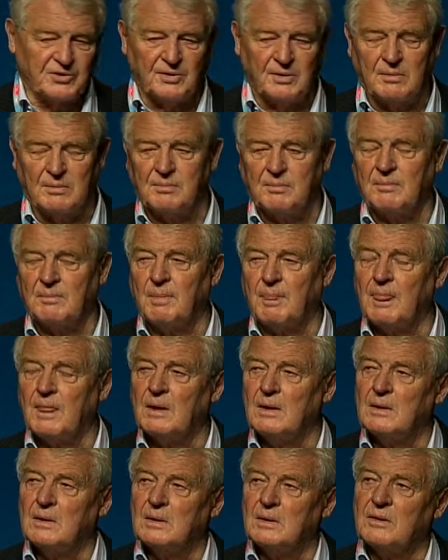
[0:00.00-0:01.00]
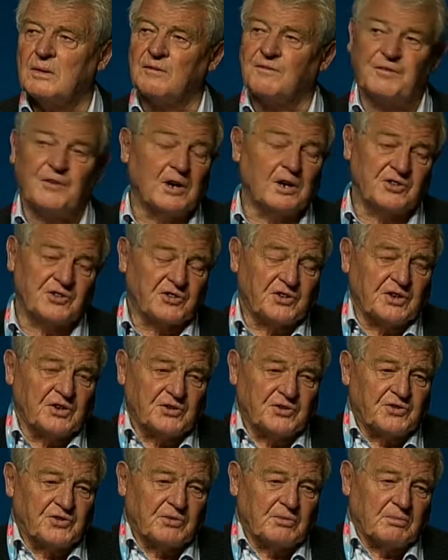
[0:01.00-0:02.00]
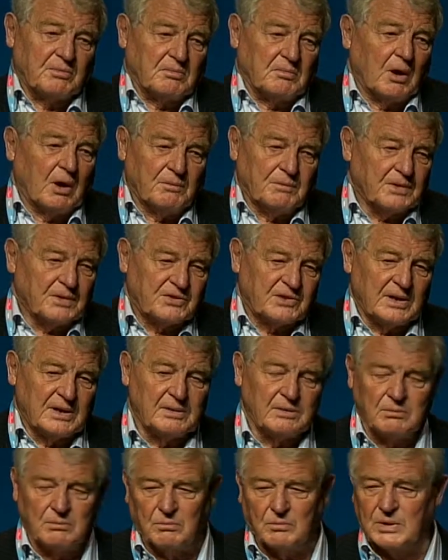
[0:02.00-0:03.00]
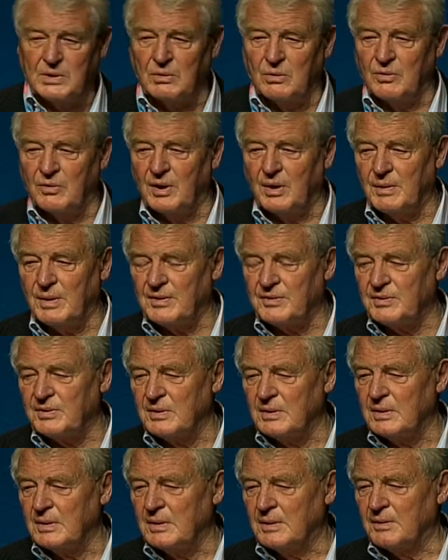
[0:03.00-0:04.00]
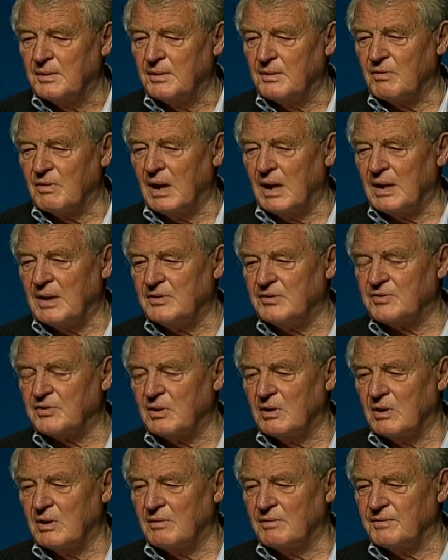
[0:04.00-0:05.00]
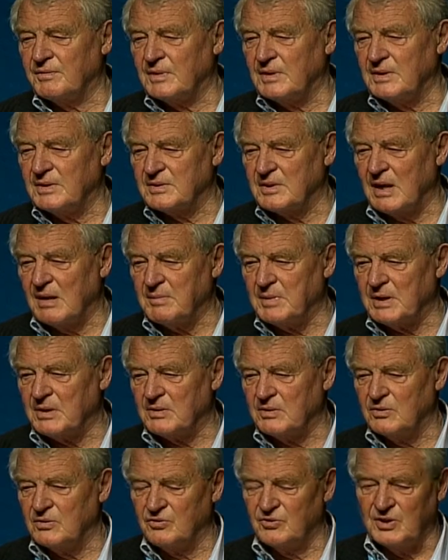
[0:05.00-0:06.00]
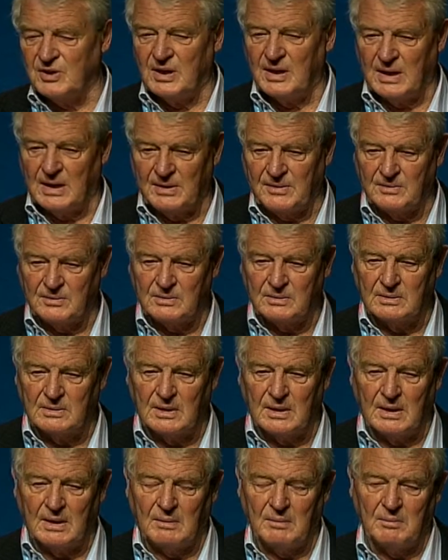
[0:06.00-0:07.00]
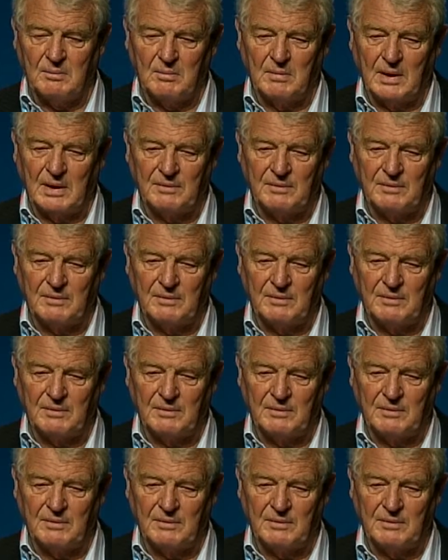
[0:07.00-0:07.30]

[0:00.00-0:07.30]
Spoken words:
them. The first is, obviously, we all know it, the rise of Islamic Jihad. My